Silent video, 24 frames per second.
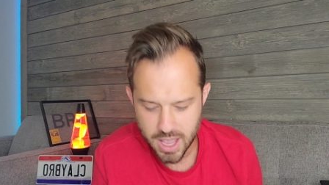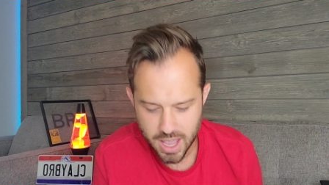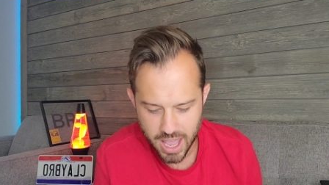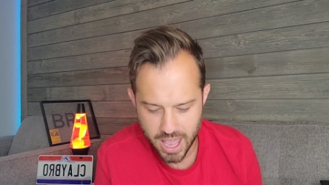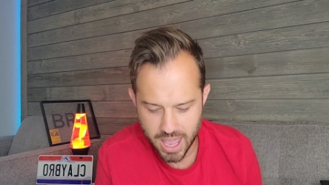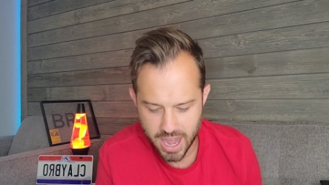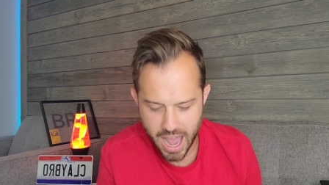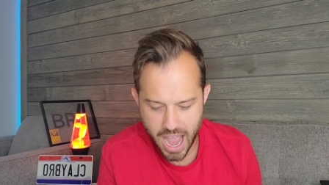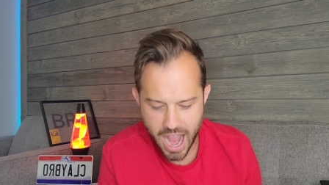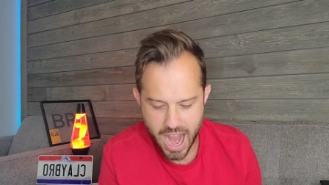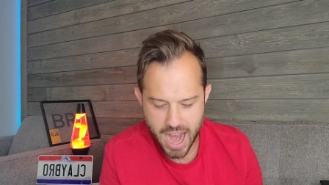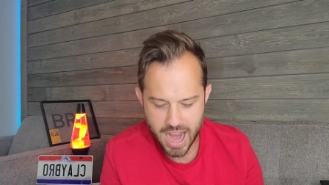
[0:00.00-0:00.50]

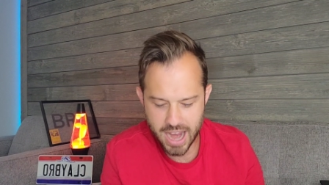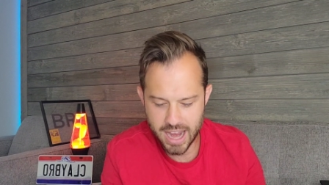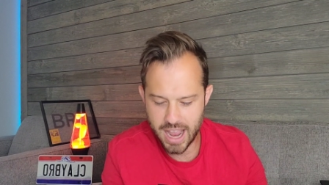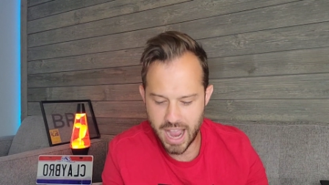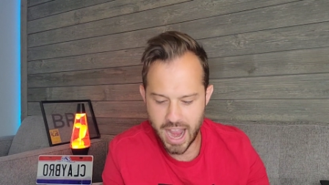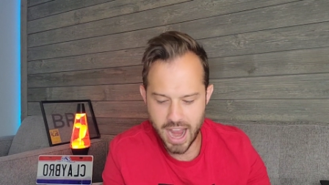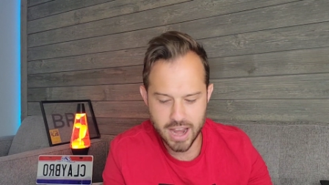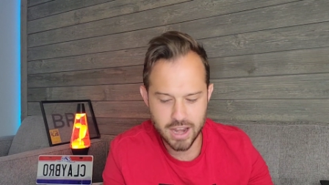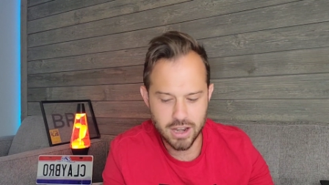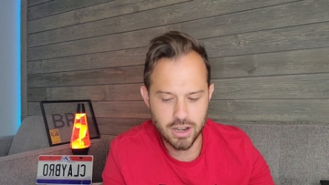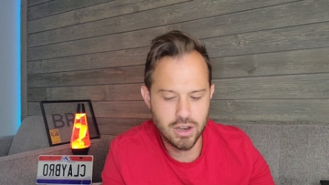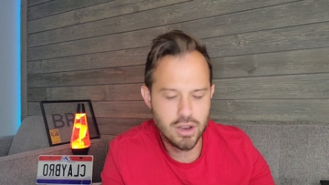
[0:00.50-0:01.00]
and I,
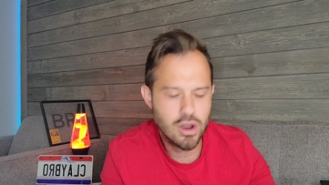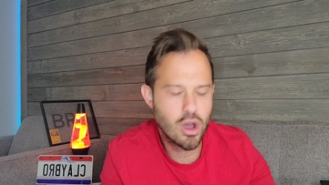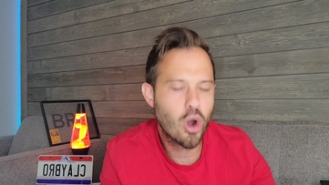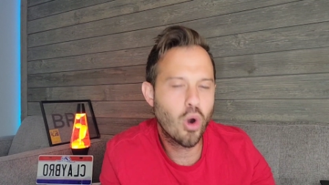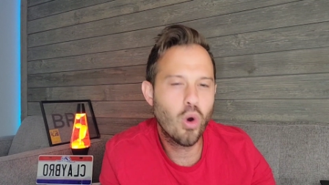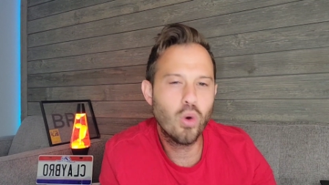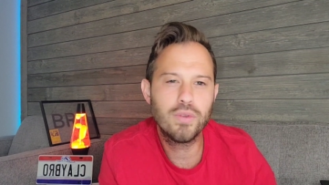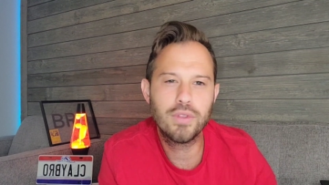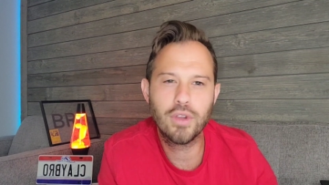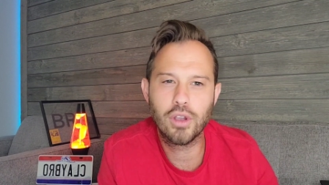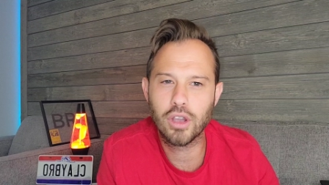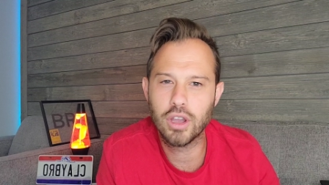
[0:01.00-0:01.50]
I
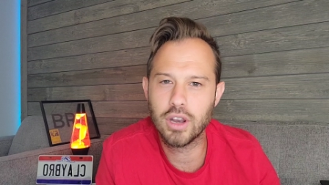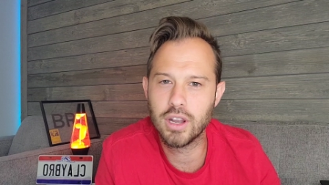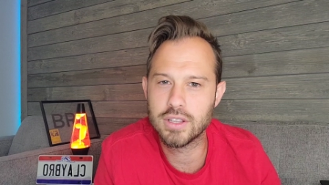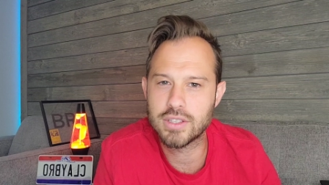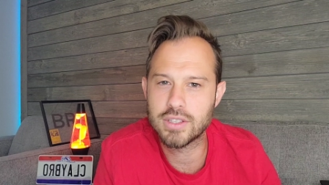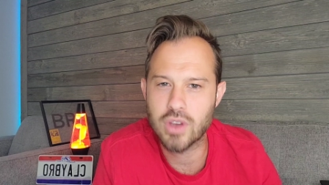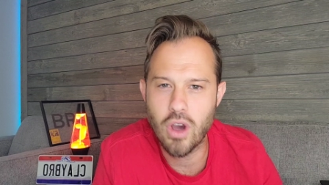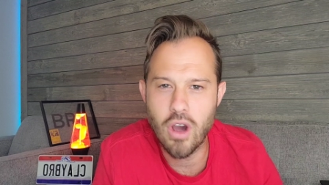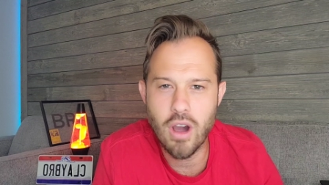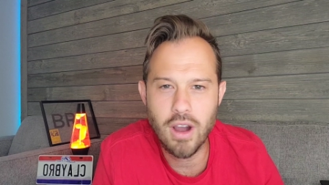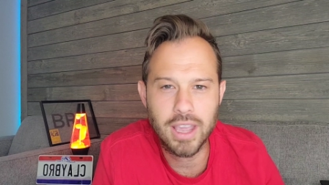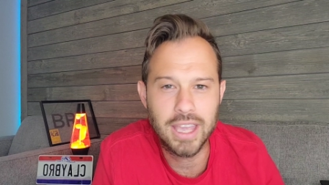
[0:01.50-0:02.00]
know they're going to
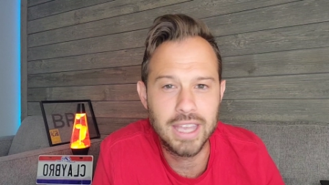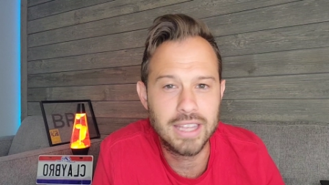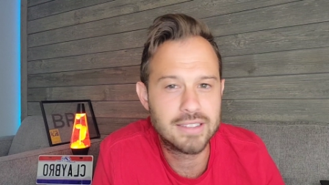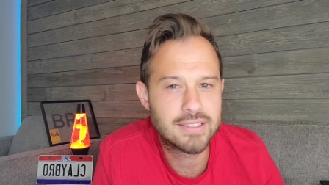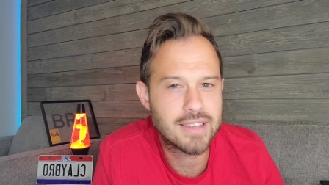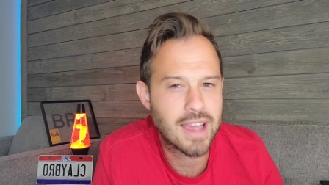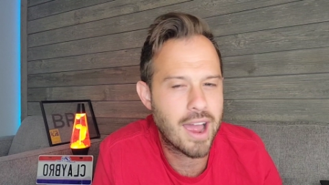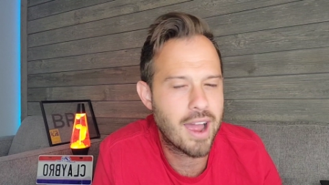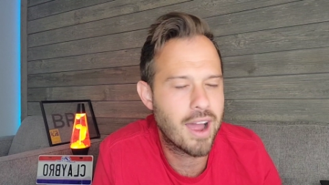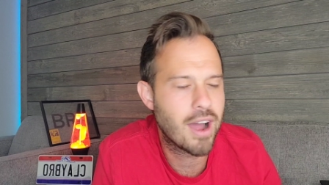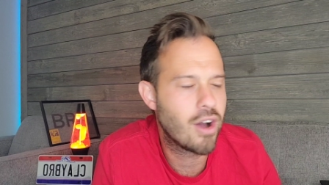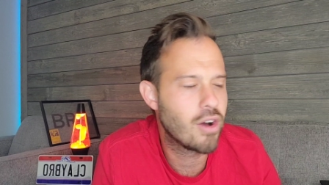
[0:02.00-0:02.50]
talk it
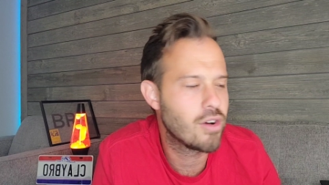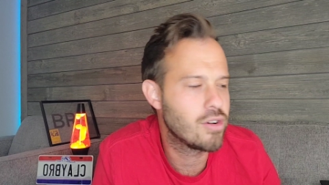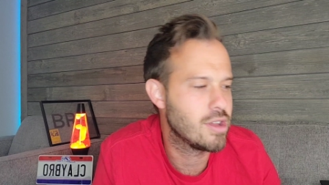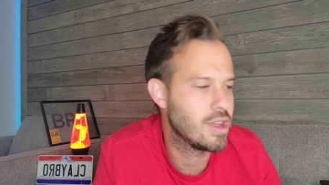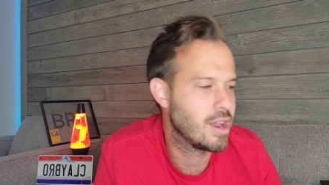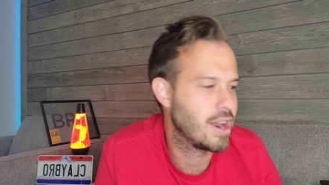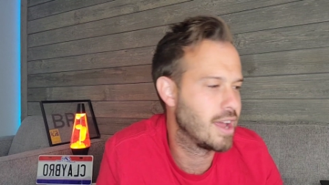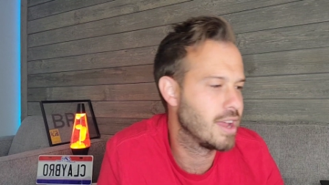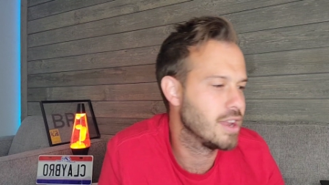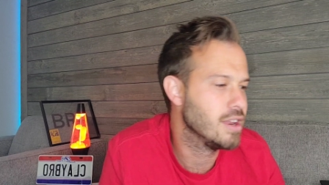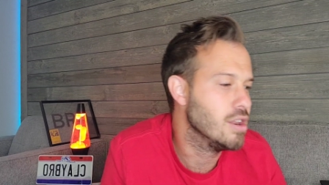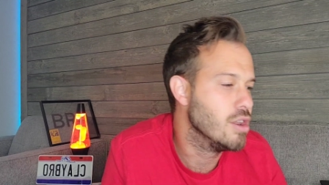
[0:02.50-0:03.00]
down,
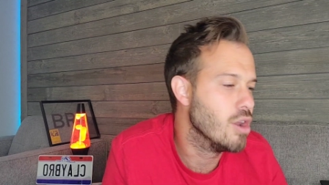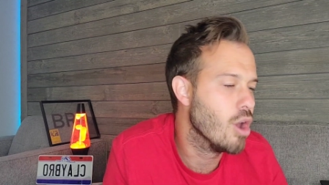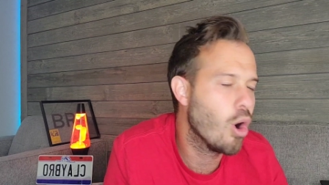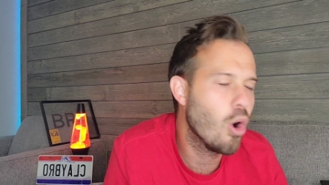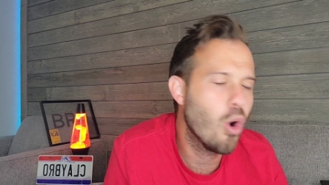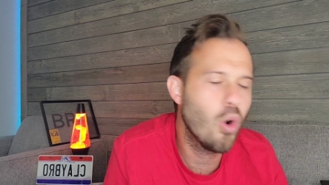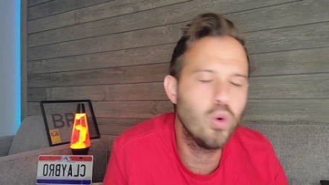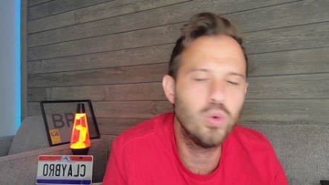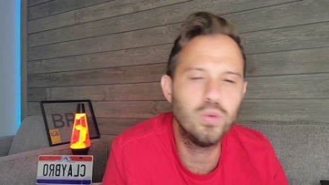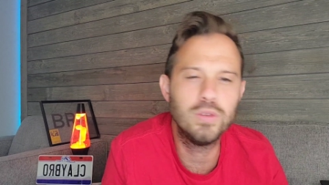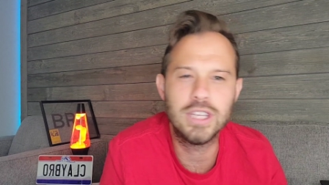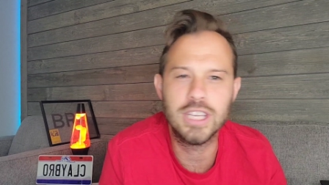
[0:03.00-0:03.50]
and I
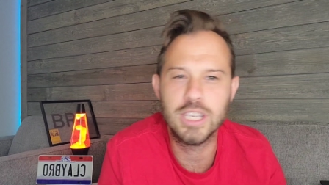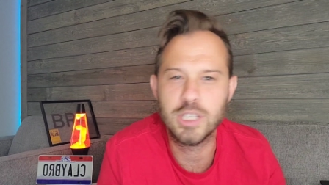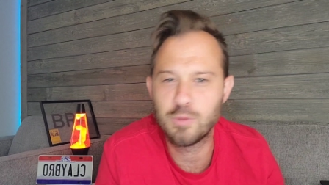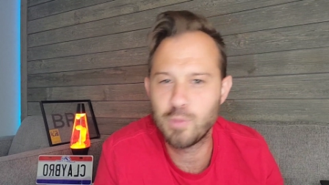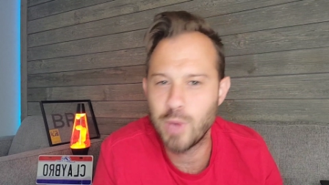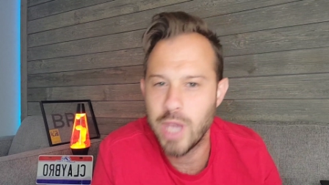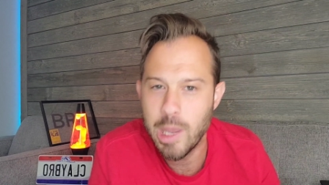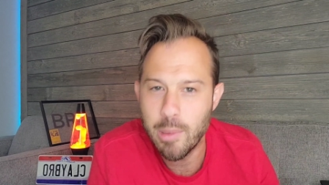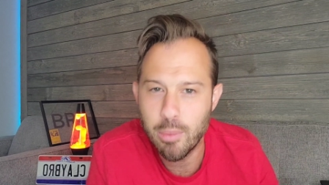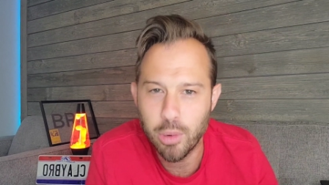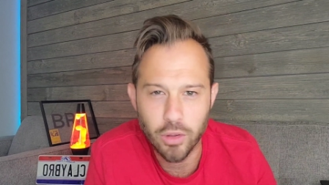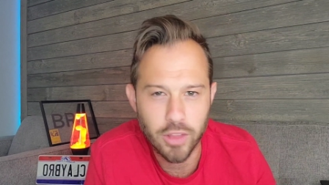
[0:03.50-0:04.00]
know these
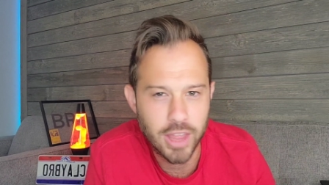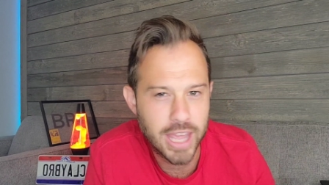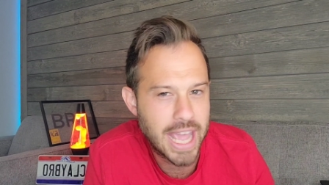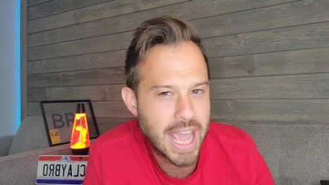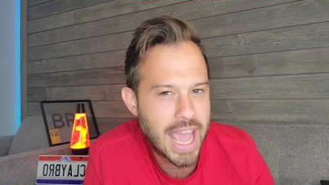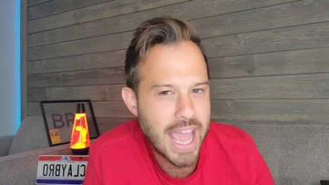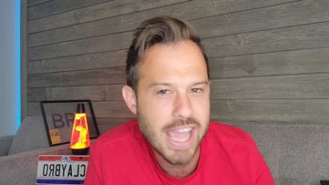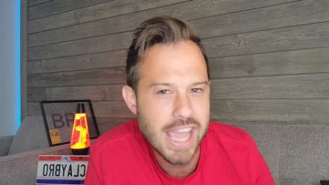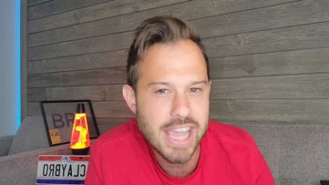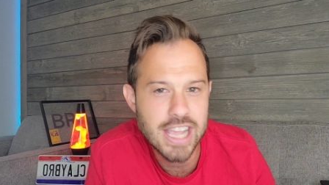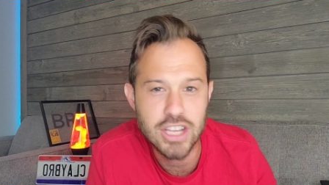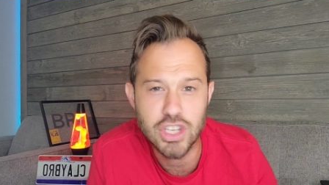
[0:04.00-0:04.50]
people, they
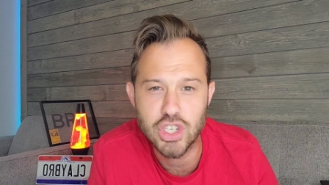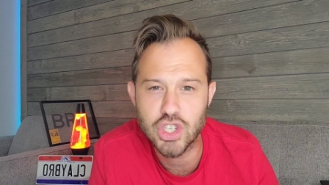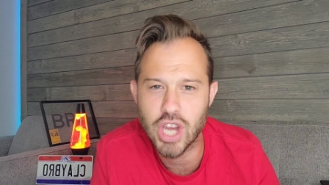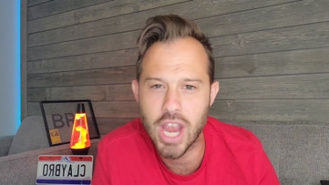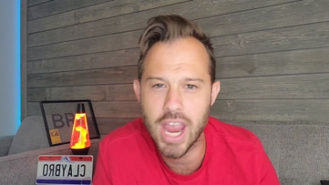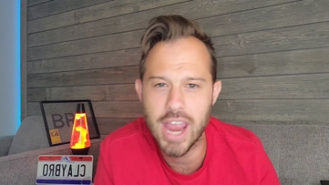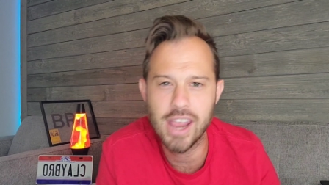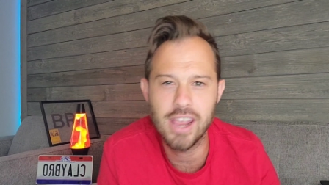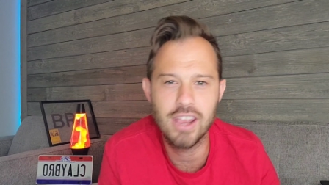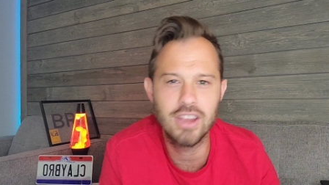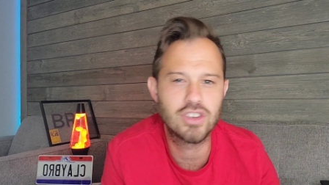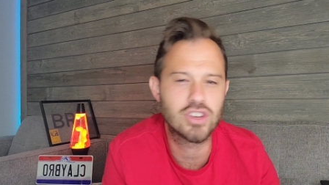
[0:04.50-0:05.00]
hate
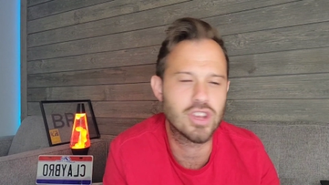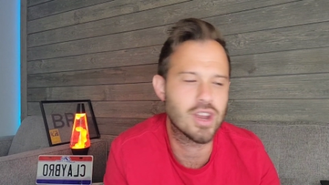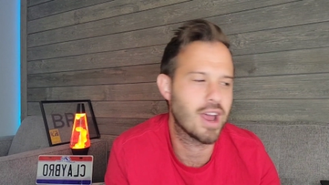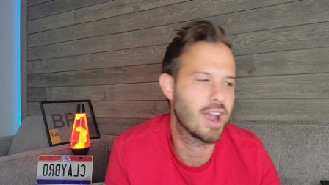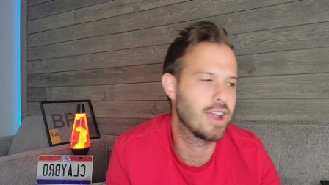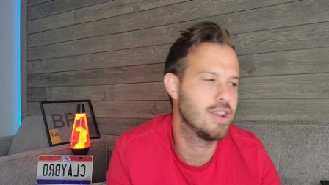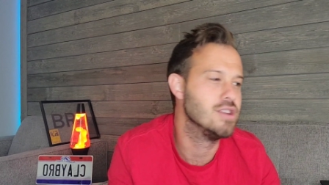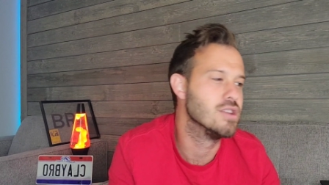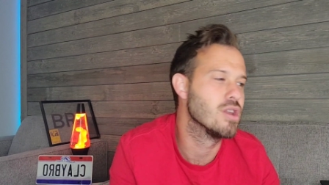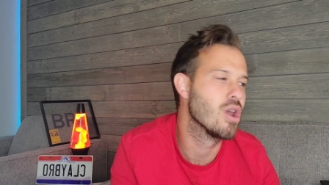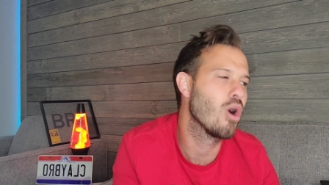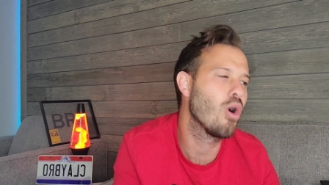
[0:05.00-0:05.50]
change, and I
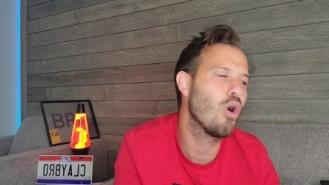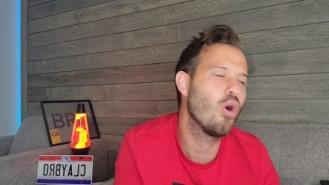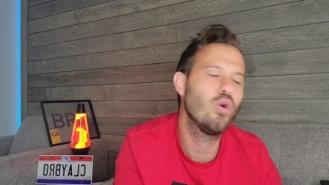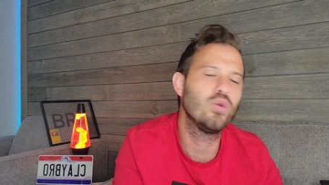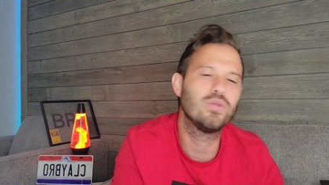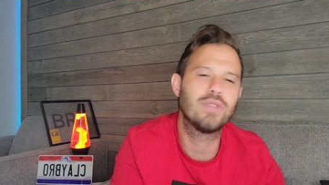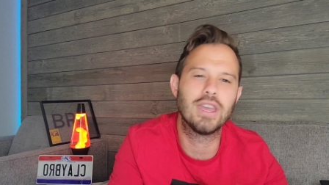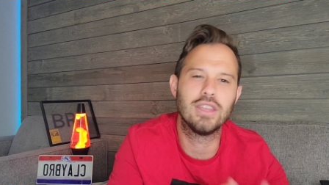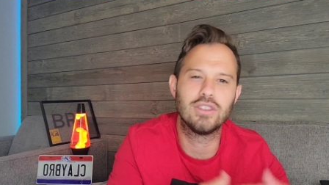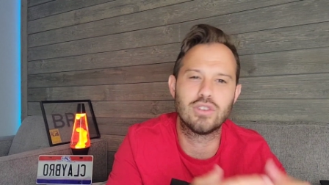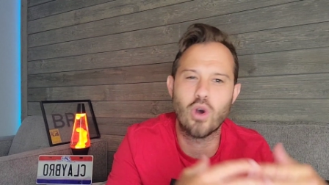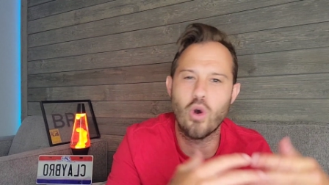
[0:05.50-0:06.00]
know
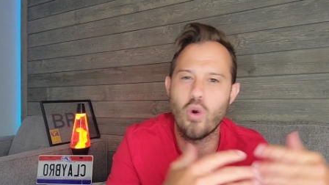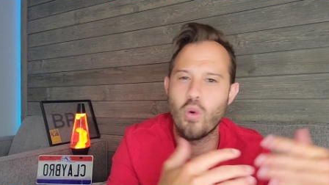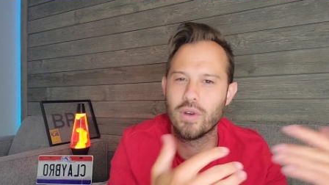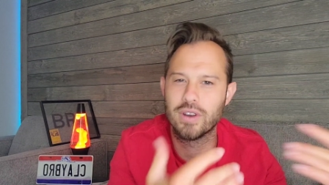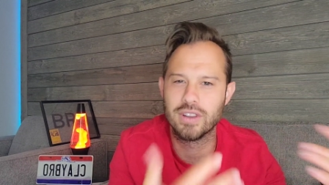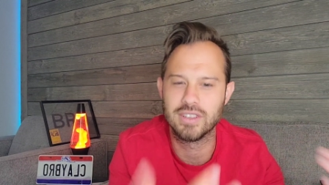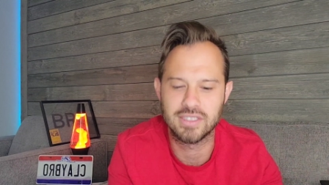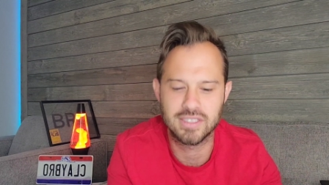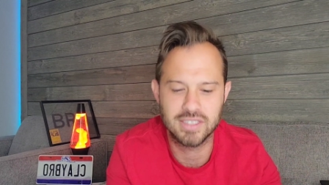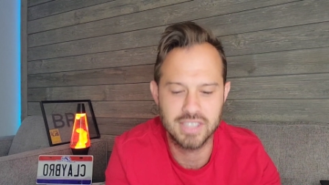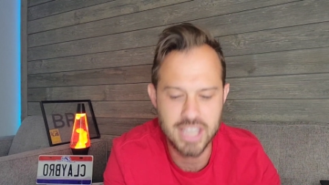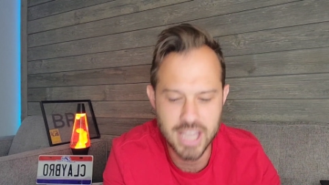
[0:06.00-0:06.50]
they don't want
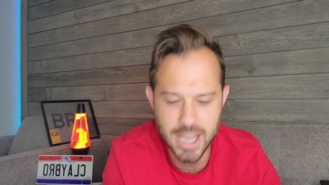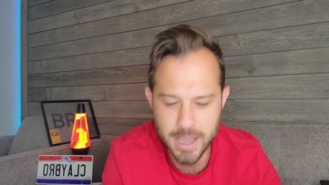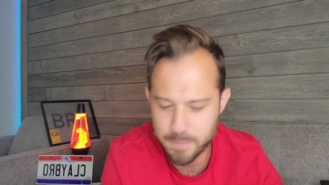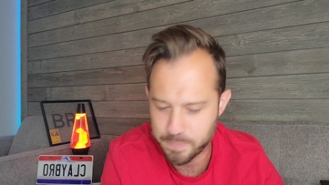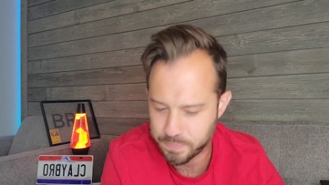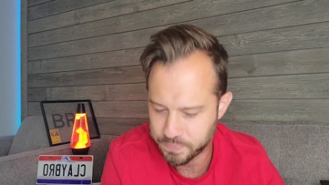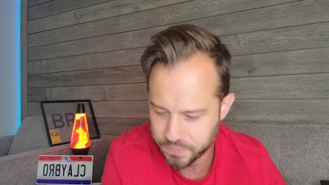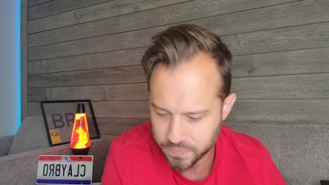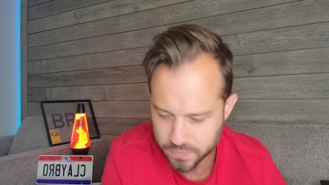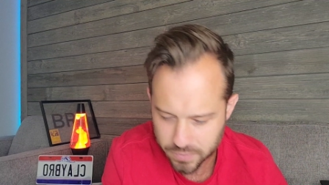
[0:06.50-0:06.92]
to see it,